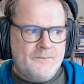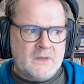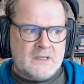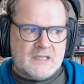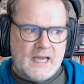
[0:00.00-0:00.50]

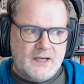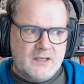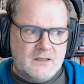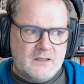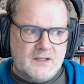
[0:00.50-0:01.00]

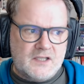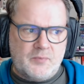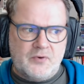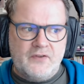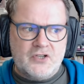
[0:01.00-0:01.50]
second it's the
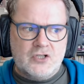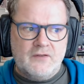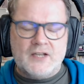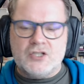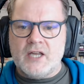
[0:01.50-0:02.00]
provision of
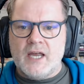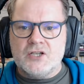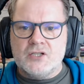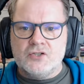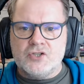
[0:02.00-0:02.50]

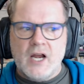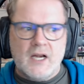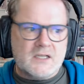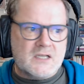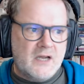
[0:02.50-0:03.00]
education and
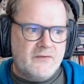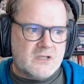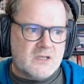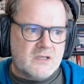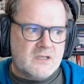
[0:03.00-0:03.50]
training
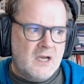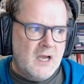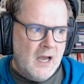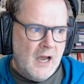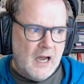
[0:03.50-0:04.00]
services
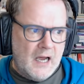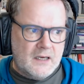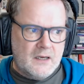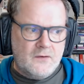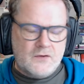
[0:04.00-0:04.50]
uh,
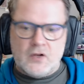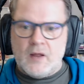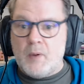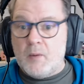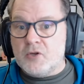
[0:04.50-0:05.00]
so
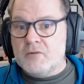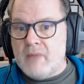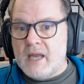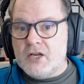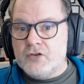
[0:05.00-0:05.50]
that people can
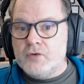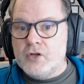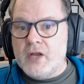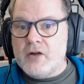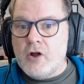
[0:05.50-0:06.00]
make and
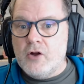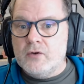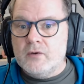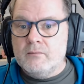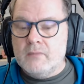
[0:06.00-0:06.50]
run their
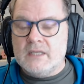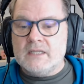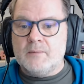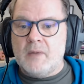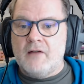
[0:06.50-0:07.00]
own
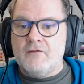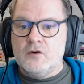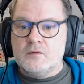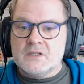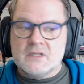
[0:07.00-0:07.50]
media
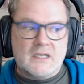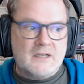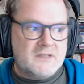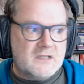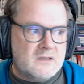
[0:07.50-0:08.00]
platforms and
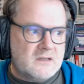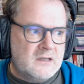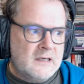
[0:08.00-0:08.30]
services